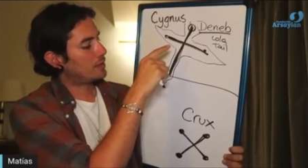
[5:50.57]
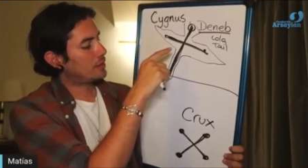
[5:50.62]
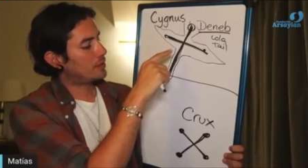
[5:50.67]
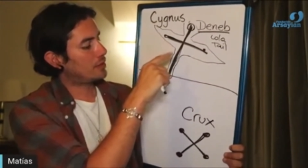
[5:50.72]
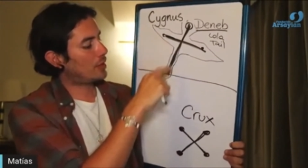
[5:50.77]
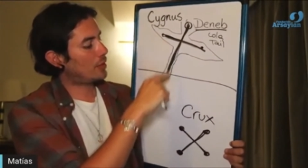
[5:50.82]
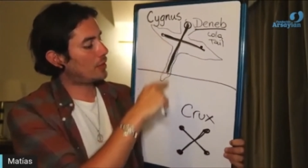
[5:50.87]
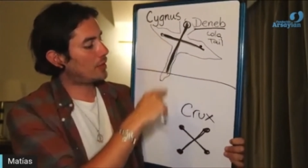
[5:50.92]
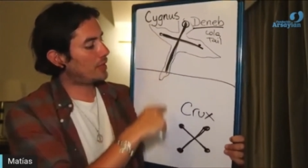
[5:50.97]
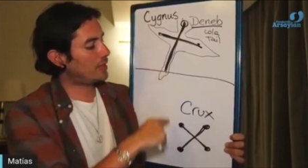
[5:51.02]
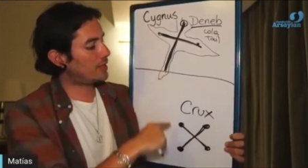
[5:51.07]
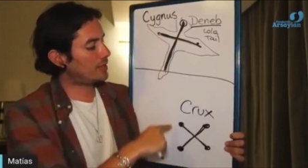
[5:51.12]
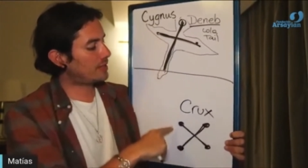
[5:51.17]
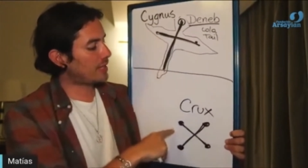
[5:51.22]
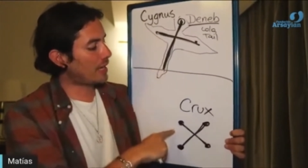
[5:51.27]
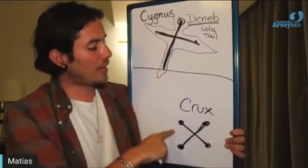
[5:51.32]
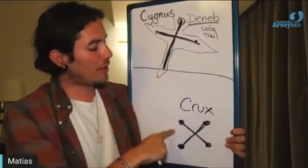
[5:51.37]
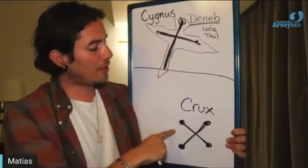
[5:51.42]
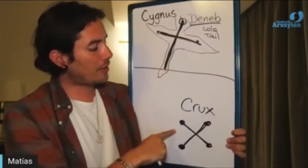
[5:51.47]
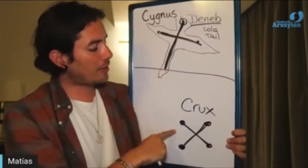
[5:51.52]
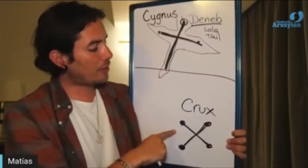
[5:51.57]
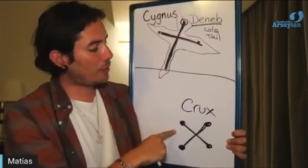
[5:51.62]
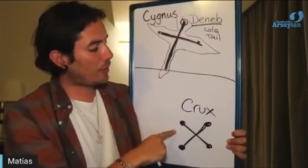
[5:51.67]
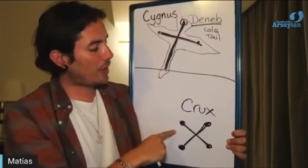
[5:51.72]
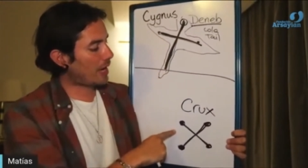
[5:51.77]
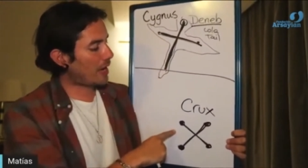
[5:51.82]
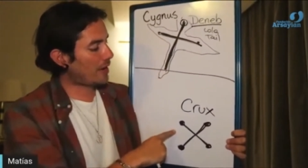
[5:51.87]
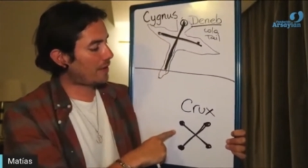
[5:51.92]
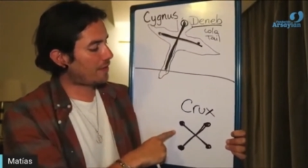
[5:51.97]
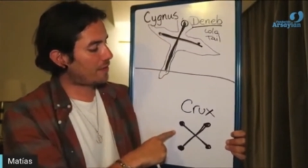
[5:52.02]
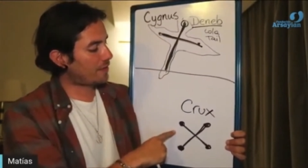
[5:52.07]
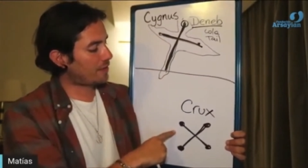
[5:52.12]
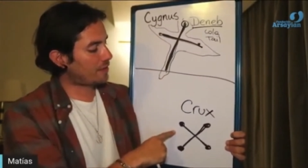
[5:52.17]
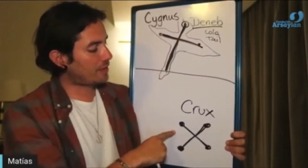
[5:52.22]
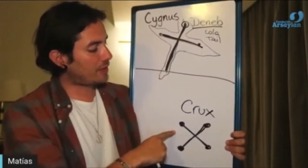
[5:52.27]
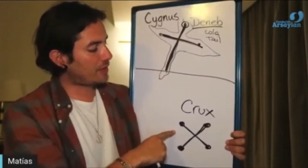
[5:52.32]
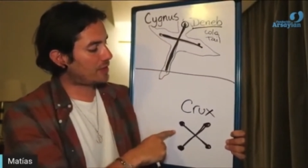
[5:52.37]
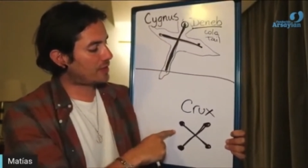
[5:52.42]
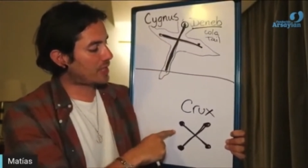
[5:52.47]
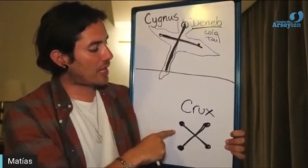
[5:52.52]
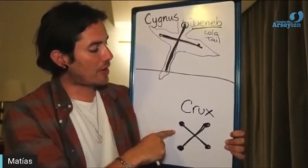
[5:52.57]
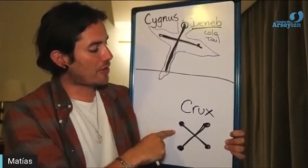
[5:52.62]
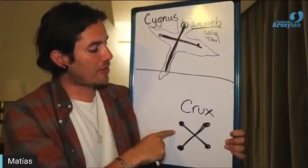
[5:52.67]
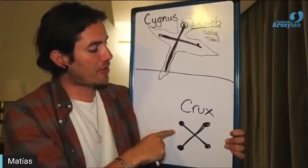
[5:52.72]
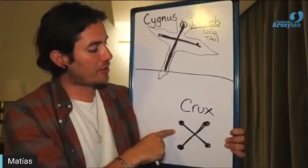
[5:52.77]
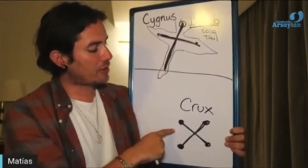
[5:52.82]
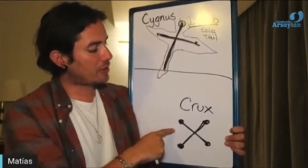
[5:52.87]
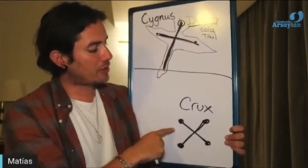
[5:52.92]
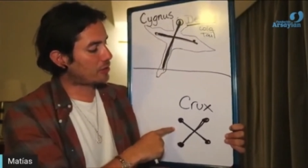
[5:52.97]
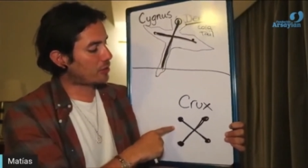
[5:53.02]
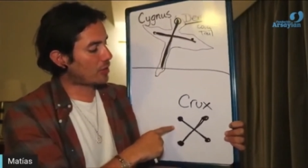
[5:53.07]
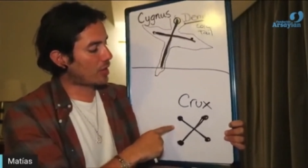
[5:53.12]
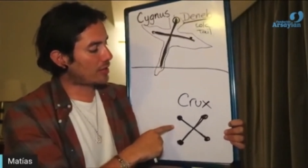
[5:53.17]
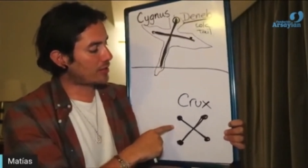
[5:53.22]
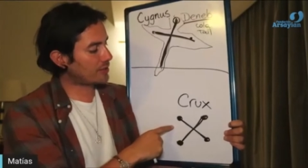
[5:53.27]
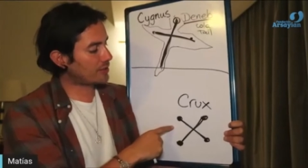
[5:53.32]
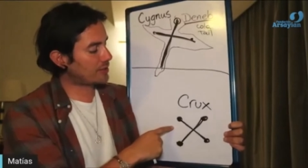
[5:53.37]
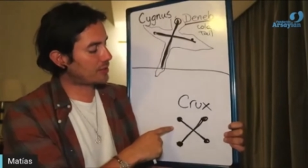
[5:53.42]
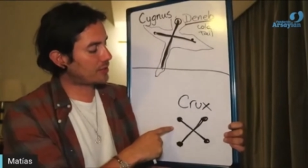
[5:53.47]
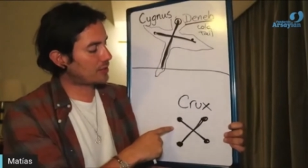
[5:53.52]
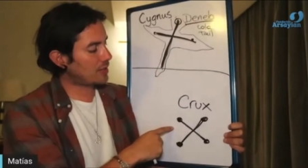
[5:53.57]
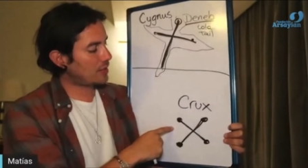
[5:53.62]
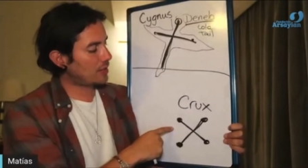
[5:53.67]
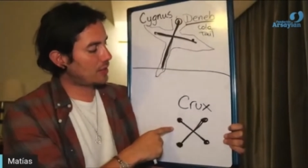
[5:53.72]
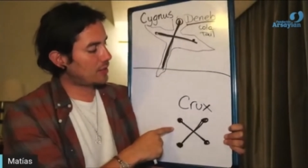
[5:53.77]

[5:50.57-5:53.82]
so in the south, we have the Southern Cross